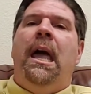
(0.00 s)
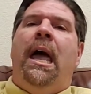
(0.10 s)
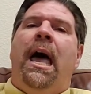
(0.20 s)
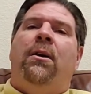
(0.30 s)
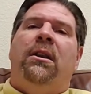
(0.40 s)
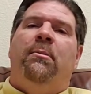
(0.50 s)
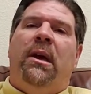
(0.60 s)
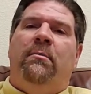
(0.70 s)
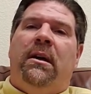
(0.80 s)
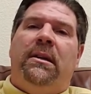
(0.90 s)
How can I
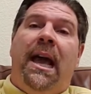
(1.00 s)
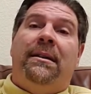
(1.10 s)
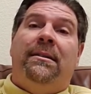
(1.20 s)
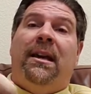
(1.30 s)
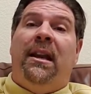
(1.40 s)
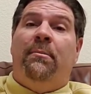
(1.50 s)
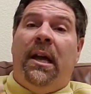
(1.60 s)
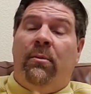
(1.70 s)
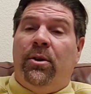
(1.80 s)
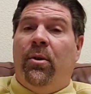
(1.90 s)
pay my taxes? Can I pay
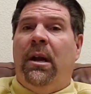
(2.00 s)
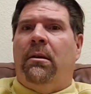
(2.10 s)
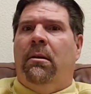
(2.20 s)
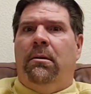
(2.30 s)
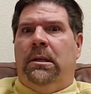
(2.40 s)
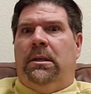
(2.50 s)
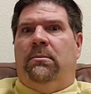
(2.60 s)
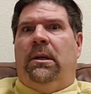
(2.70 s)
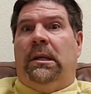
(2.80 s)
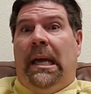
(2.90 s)
it with a credit card? And I said,
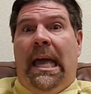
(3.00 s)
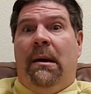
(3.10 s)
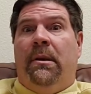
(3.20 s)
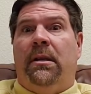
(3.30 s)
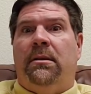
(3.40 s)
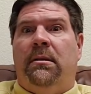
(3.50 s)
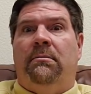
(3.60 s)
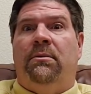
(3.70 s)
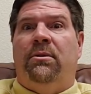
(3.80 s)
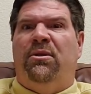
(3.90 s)
well, yeah, but it's a
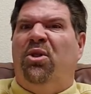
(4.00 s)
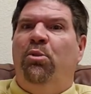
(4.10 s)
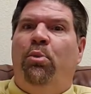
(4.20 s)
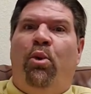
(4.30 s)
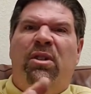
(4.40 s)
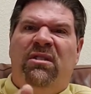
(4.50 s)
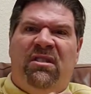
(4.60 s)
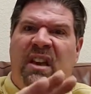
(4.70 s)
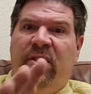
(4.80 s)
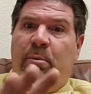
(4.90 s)

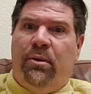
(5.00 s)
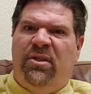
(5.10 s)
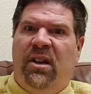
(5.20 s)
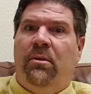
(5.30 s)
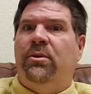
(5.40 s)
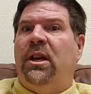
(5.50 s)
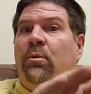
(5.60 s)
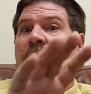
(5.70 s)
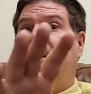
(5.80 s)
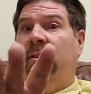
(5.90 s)
2.7%, we'll say
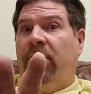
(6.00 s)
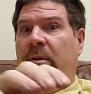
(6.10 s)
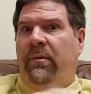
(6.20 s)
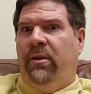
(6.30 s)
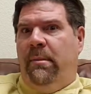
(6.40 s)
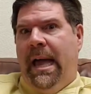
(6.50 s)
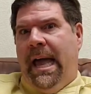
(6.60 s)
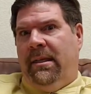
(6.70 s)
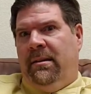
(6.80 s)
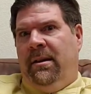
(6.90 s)
roughly 3 for the
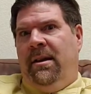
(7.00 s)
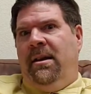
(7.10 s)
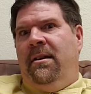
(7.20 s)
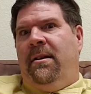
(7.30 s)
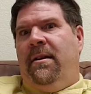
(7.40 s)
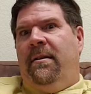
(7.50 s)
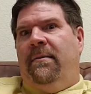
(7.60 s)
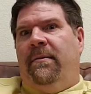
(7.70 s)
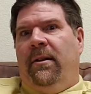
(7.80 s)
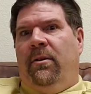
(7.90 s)
math,
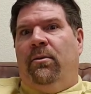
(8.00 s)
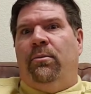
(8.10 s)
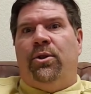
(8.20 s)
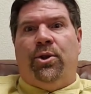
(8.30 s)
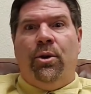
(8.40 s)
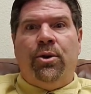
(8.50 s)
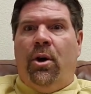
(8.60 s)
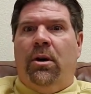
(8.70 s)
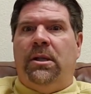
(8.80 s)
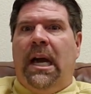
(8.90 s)

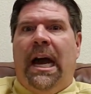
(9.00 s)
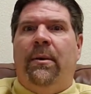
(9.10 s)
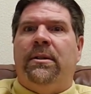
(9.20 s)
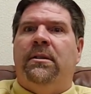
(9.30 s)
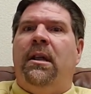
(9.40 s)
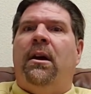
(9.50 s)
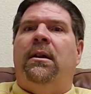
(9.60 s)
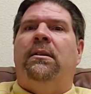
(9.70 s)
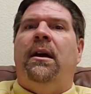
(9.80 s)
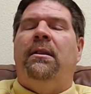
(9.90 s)
surcharge. The IRS is not
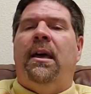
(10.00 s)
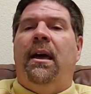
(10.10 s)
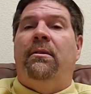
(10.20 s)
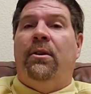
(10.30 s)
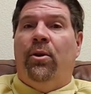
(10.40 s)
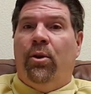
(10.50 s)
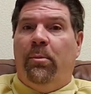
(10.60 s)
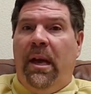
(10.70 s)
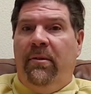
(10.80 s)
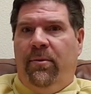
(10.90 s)
going to take that. You're going
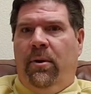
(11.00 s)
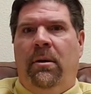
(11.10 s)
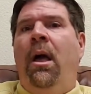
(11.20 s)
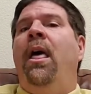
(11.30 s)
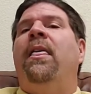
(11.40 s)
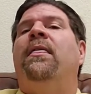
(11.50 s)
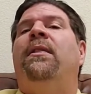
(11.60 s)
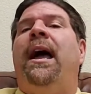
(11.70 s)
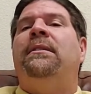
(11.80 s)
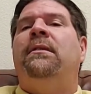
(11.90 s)
to pay for it.
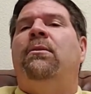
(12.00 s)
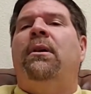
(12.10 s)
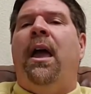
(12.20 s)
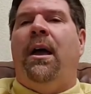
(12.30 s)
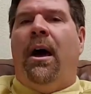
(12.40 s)
That's okay.